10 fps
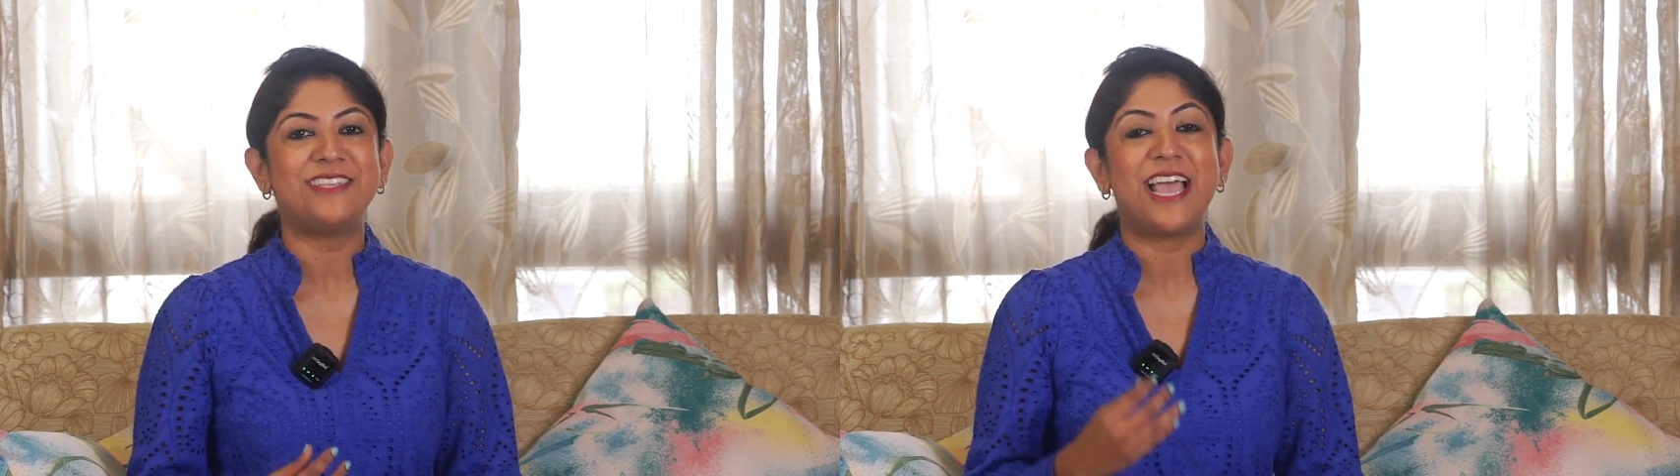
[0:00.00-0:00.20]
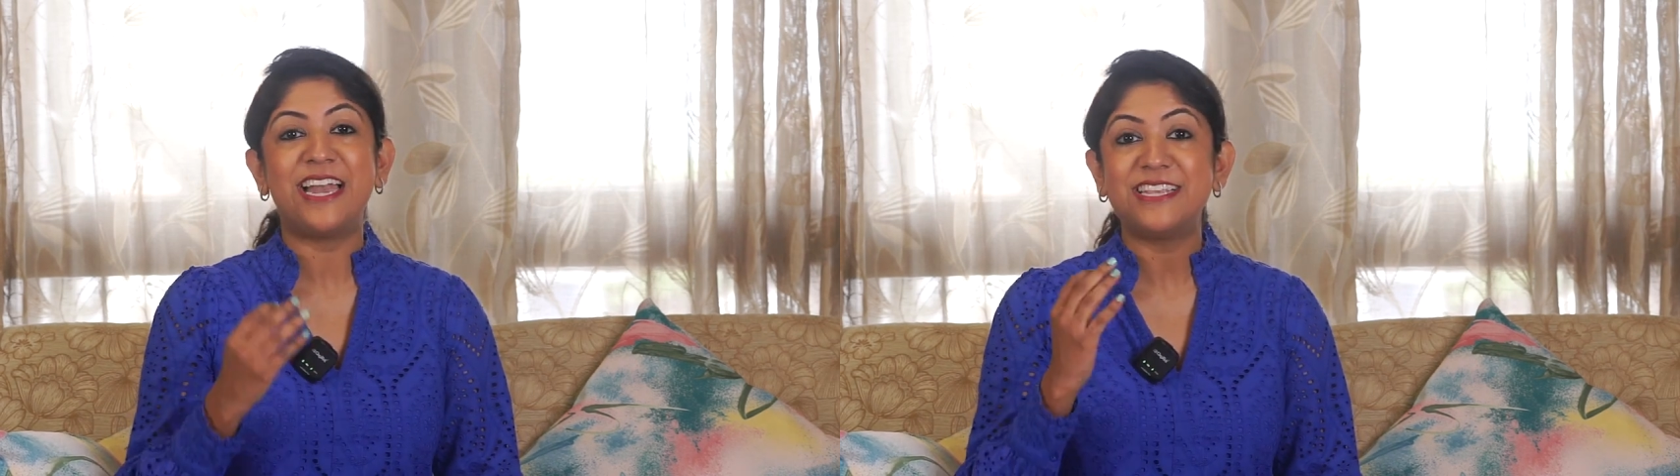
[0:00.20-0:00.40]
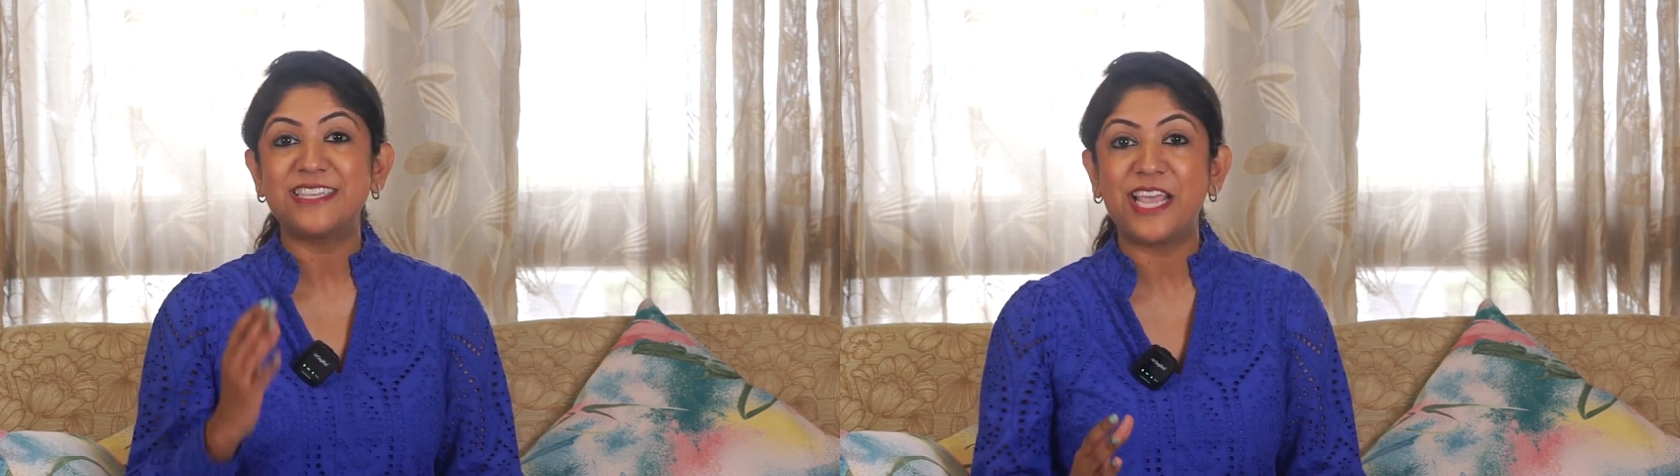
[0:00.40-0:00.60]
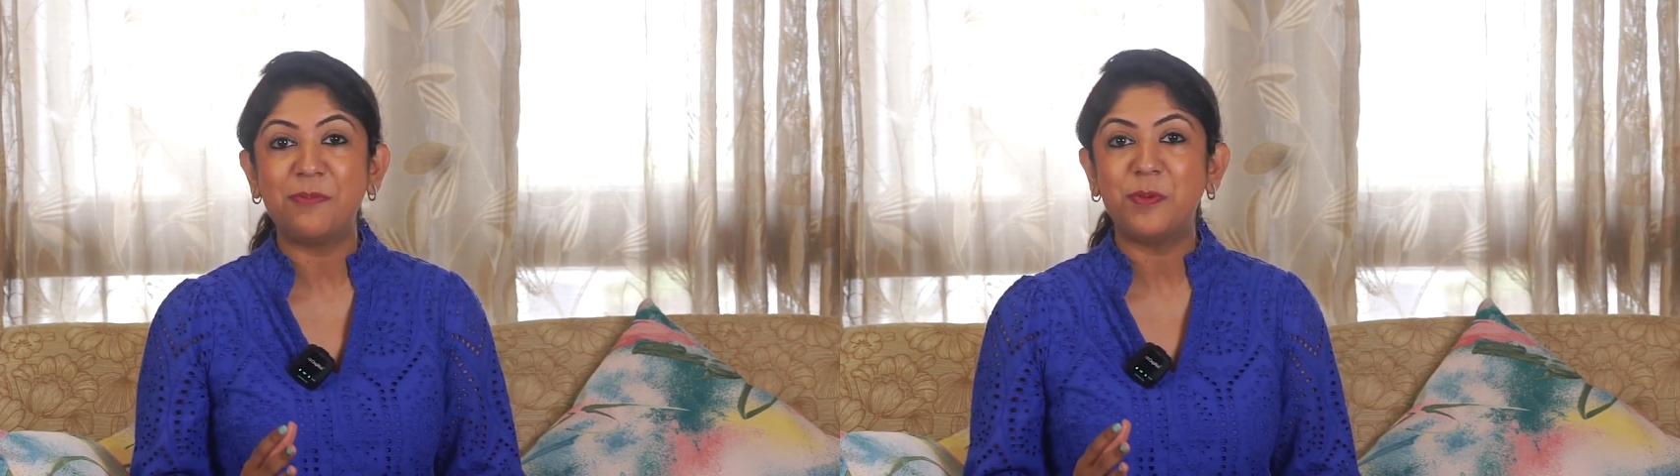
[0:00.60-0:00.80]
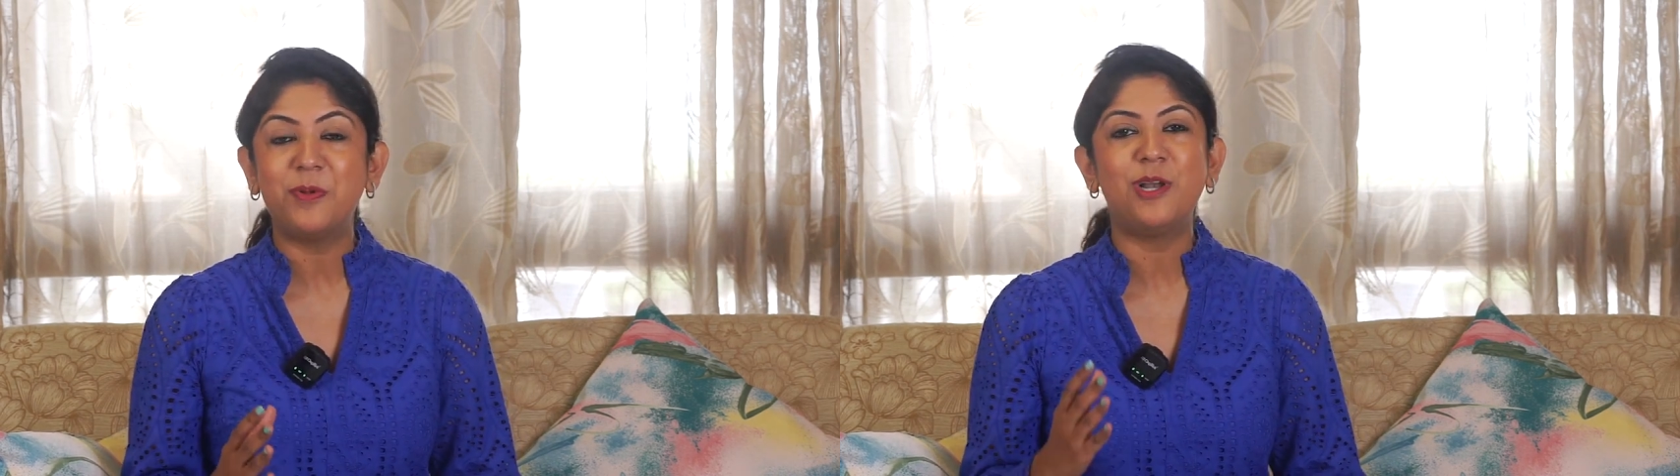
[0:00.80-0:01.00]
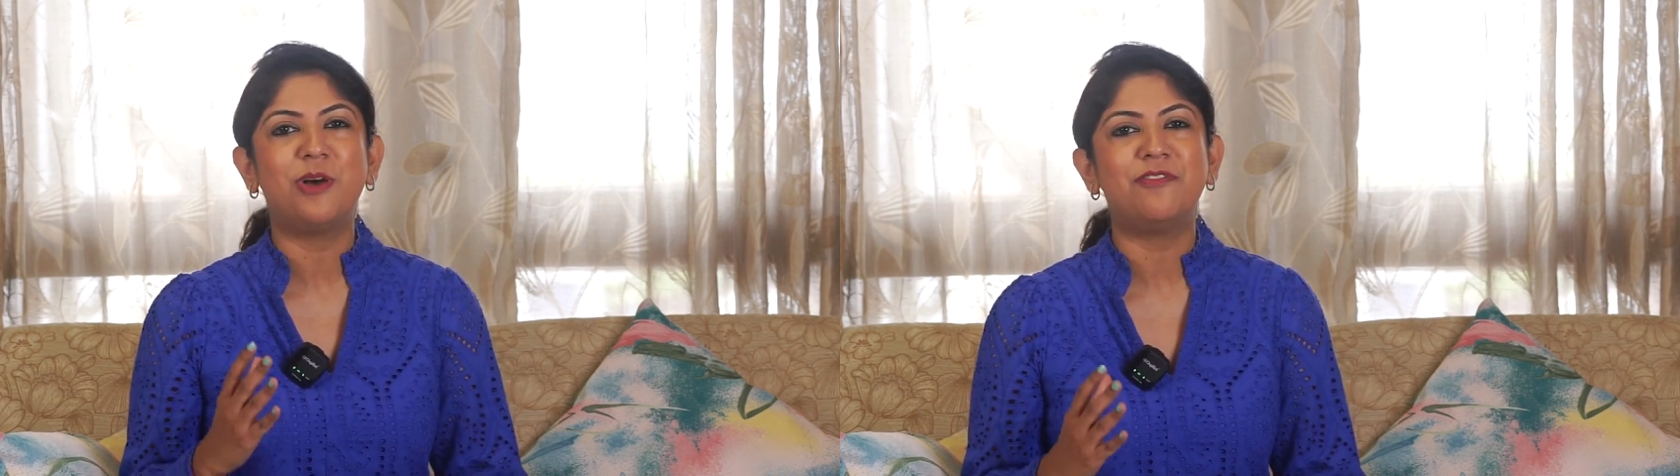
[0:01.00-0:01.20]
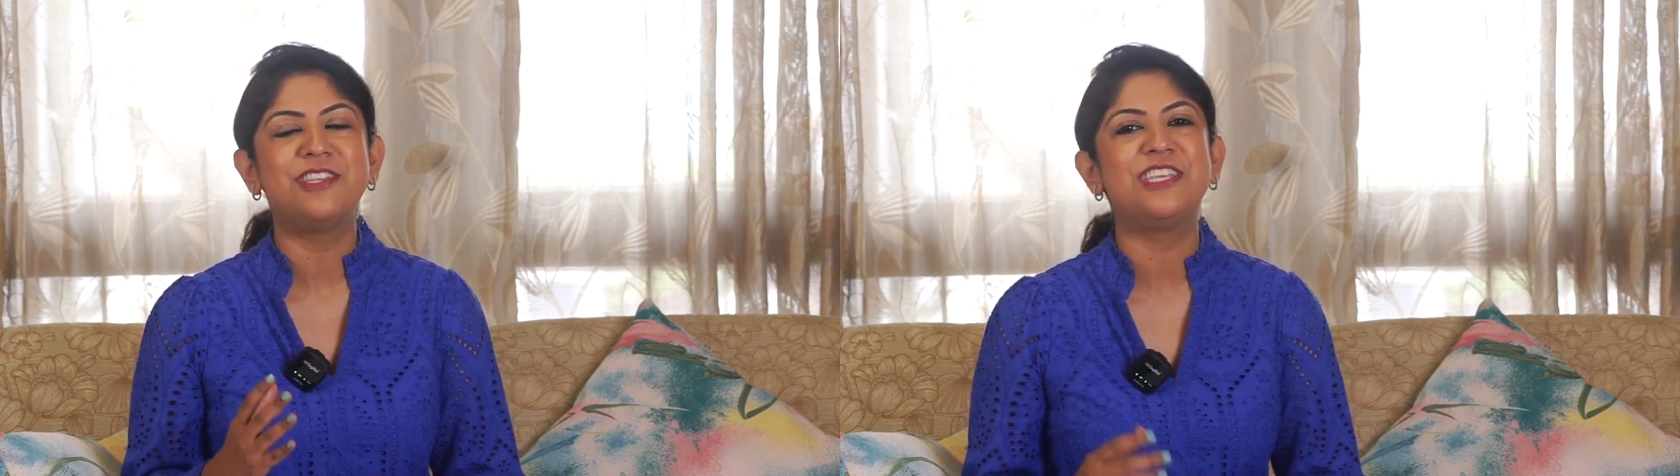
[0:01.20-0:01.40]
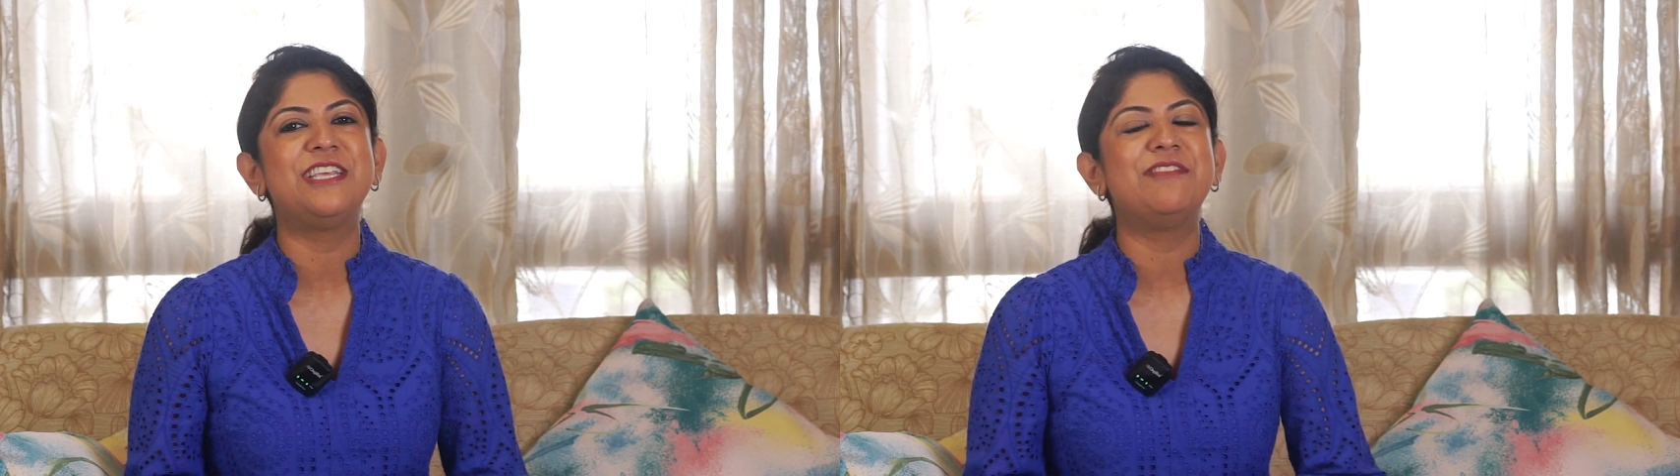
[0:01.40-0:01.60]
and is capable of
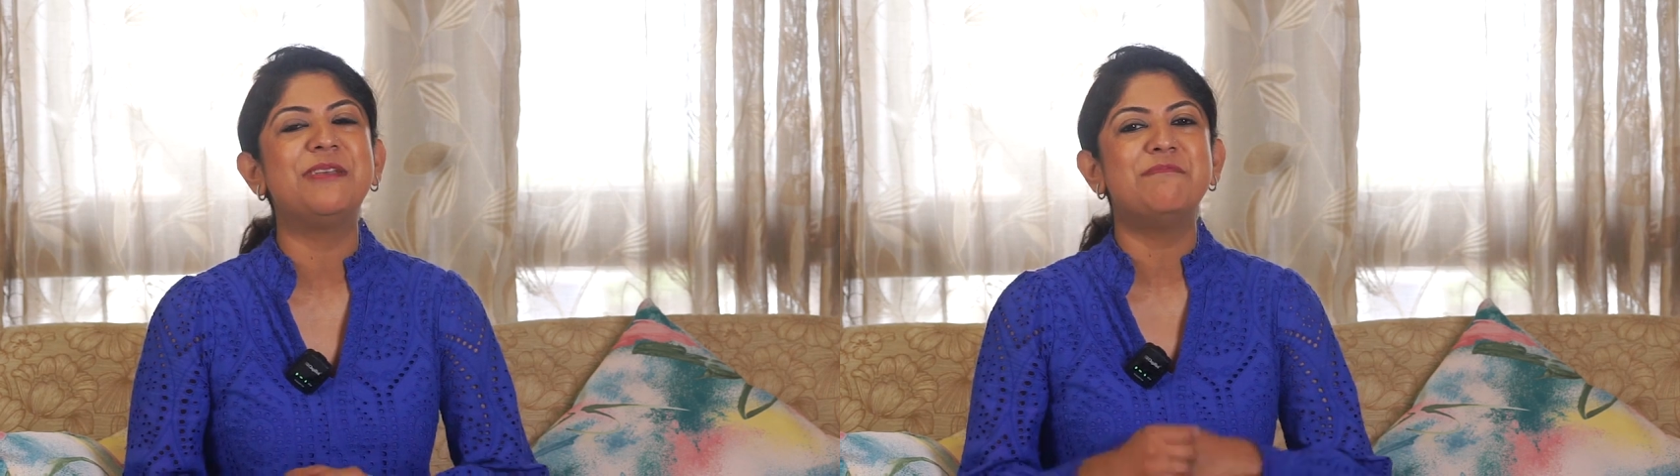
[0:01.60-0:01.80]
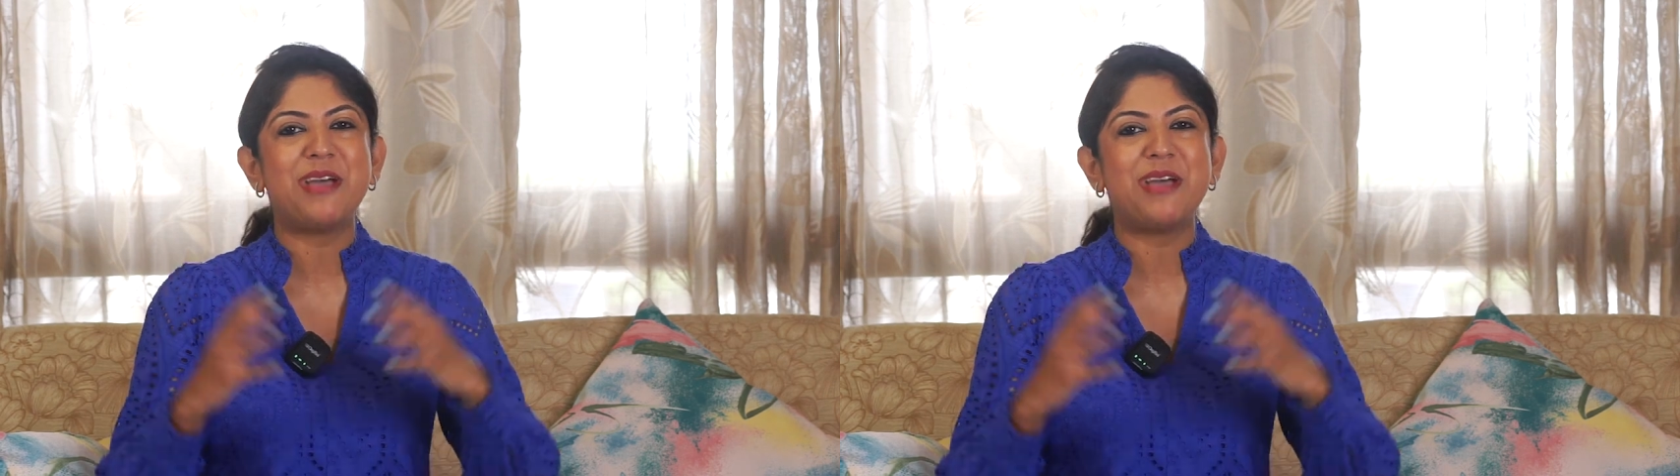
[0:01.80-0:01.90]
achieving